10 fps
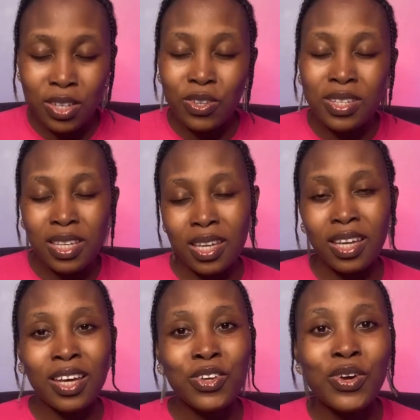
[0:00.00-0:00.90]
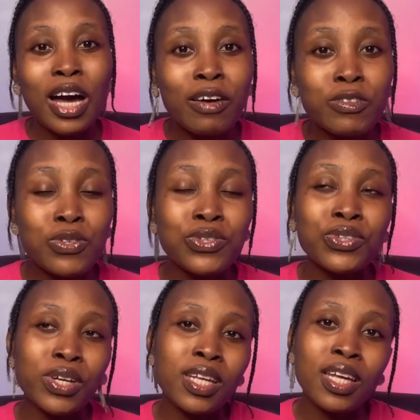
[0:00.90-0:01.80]
You see, you have to
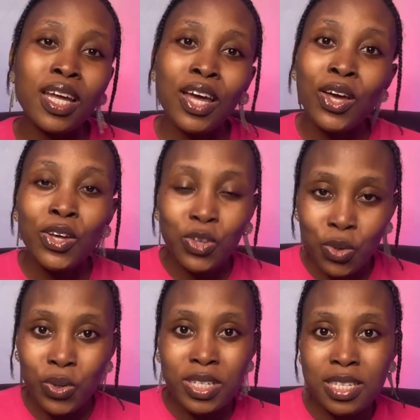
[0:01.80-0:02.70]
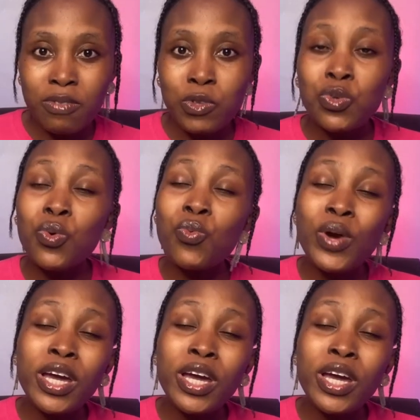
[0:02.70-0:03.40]
study your CV. So